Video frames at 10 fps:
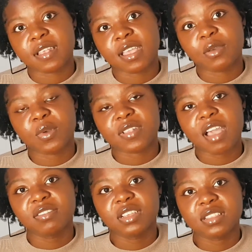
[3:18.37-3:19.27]
It was
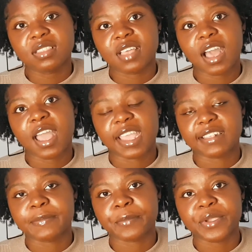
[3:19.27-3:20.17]
after that
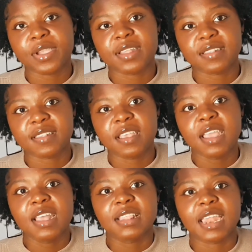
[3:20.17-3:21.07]
experience
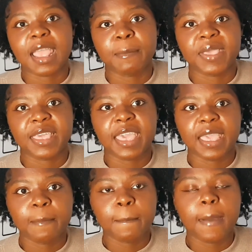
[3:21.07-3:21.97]
that I
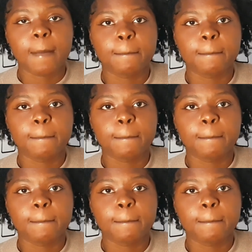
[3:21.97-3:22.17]
became